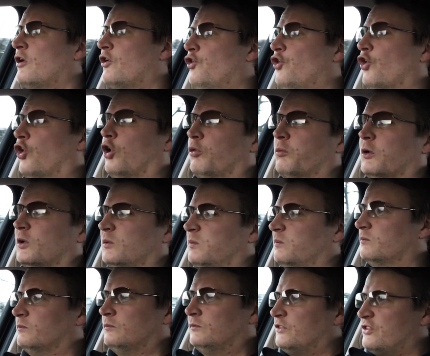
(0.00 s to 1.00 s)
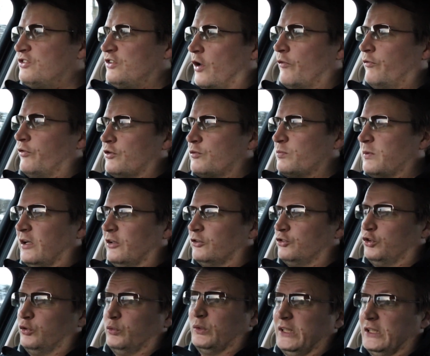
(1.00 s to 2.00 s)
Normal,
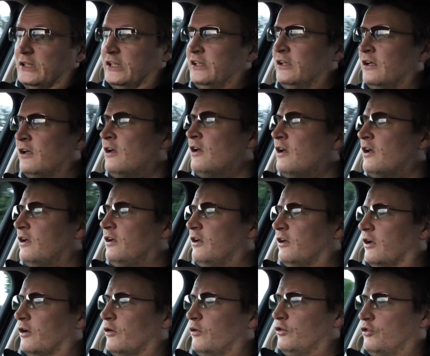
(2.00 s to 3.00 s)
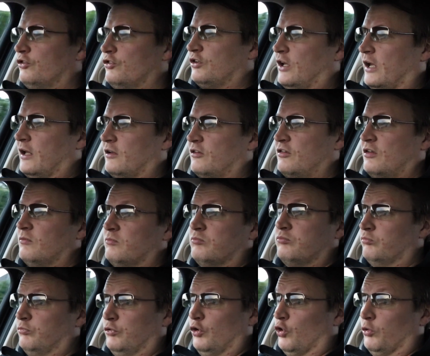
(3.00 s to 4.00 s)
self-explanatory really, you just get
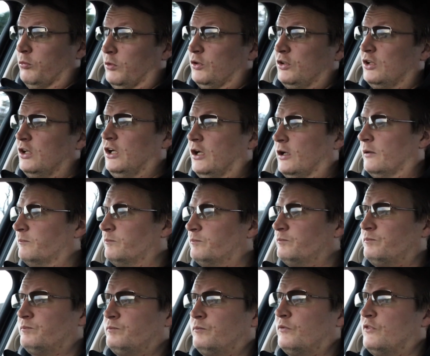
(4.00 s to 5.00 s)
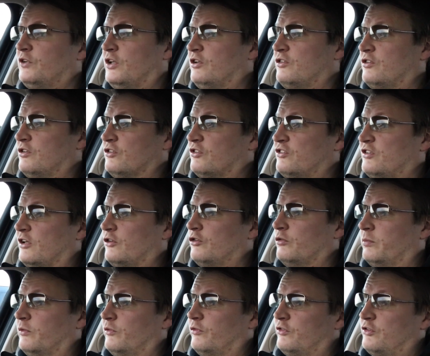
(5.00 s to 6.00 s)
normal car. Decent
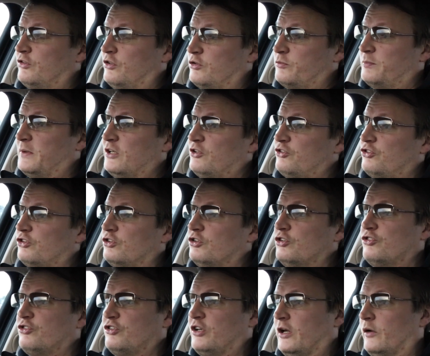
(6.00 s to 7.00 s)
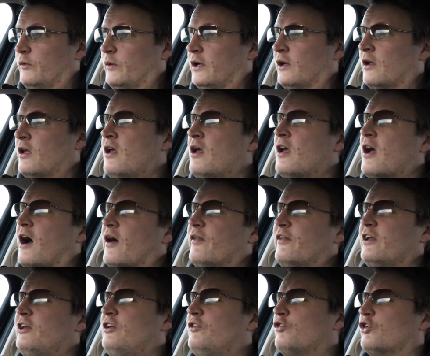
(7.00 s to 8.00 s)
setup of suspension and steering, and
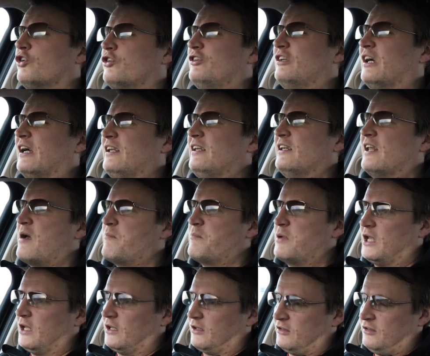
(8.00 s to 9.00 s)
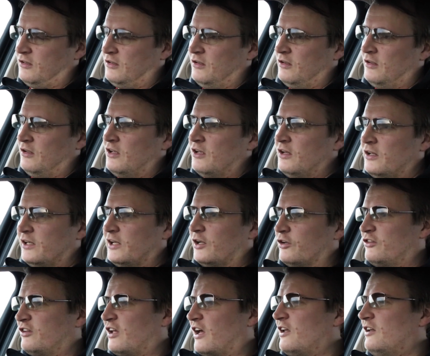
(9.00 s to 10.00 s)
then you've got dynamic. Now
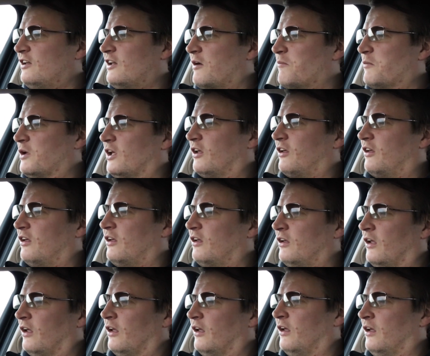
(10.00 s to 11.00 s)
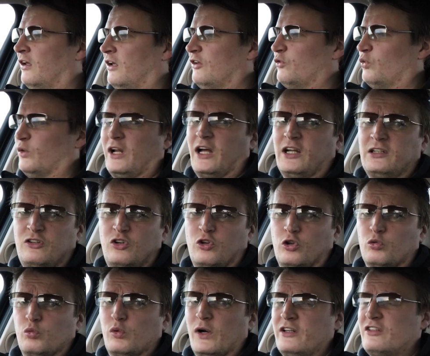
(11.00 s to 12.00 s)
dynamic is what I'd
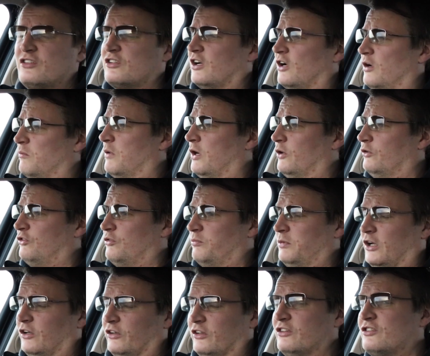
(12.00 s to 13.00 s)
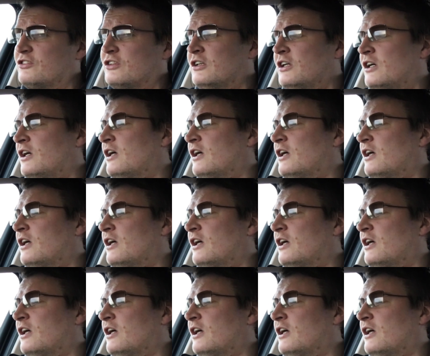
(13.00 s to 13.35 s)
call race car mode, to be honest.